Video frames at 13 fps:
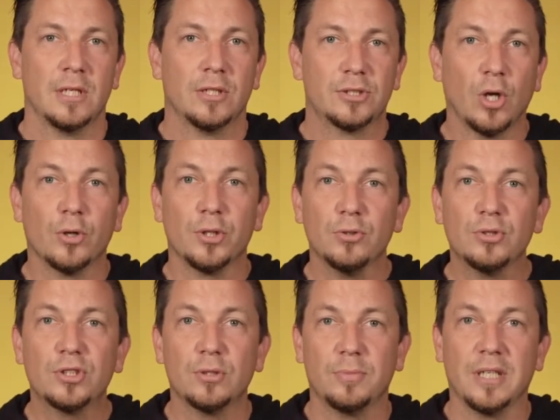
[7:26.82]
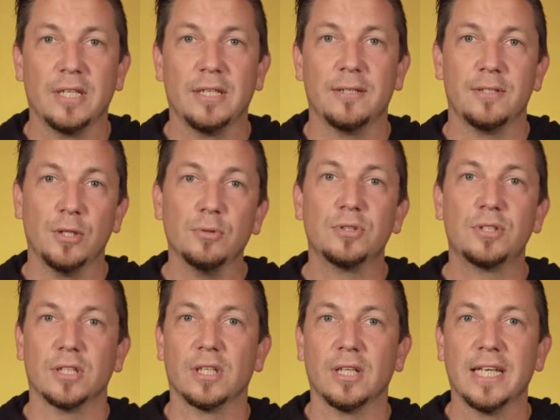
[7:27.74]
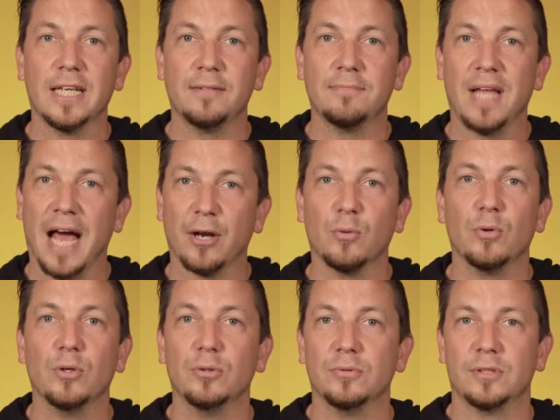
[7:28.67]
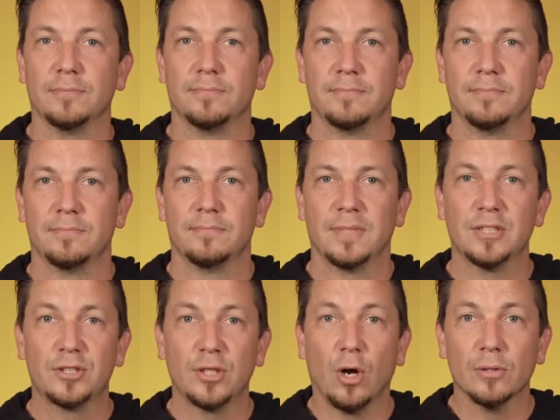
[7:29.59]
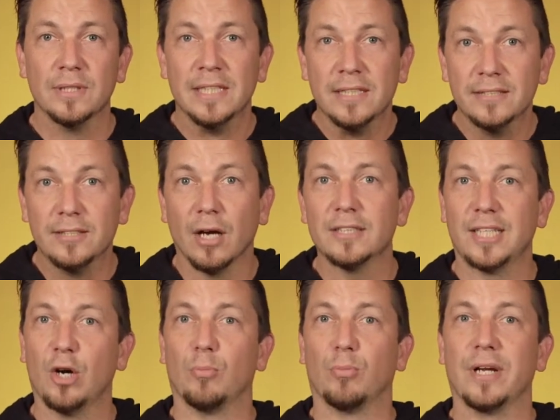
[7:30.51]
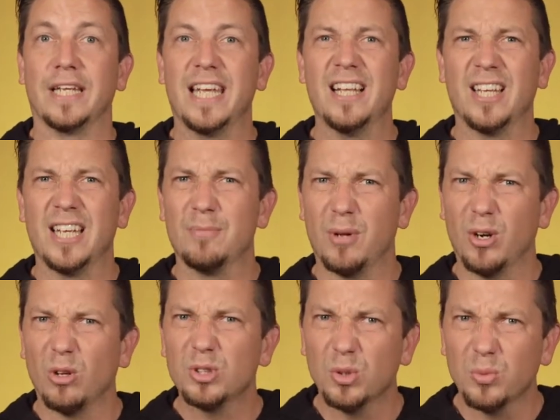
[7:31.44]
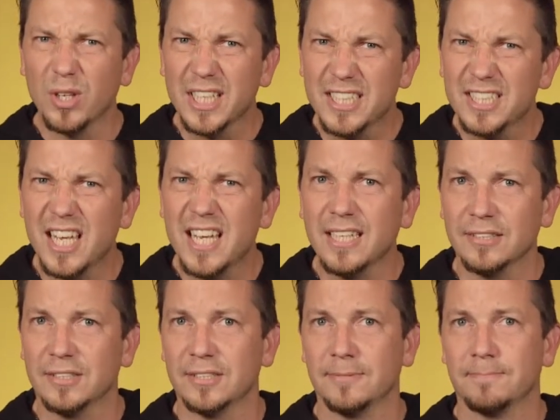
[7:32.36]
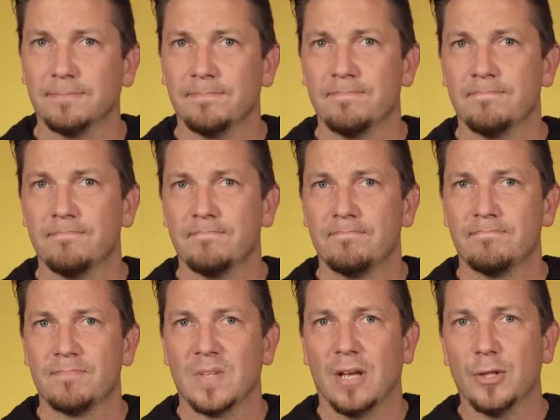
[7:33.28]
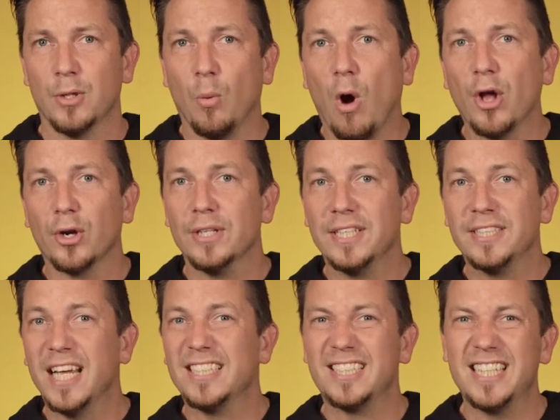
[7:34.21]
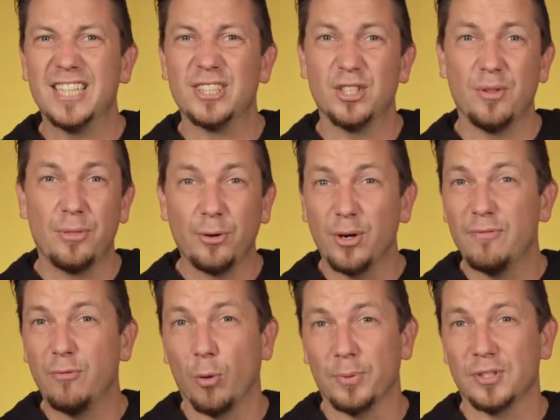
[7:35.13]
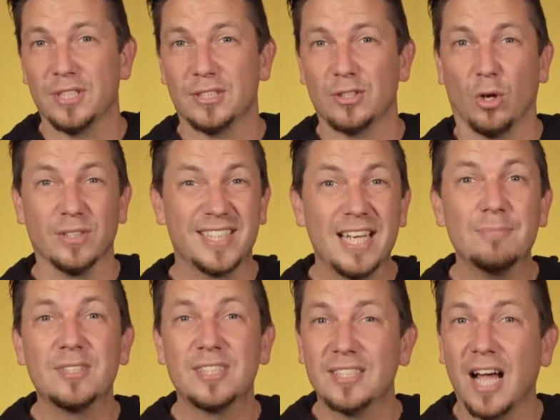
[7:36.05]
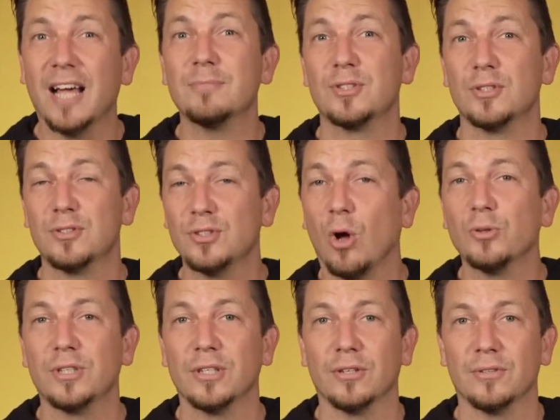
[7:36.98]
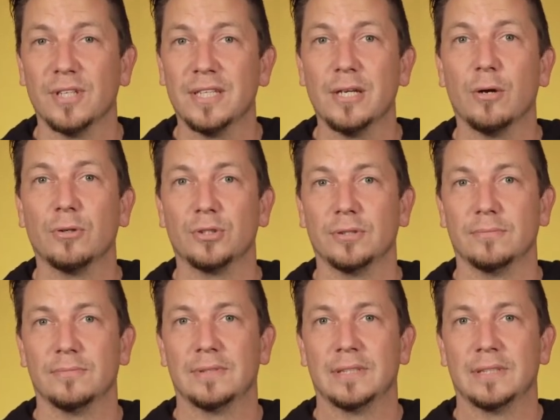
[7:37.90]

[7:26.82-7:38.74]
Salt used to be used to clean out a wound. And salt does help bring healing, but it also really stings. The water in the Dead Sea is 34% salt, 10 times saltier than the ocean.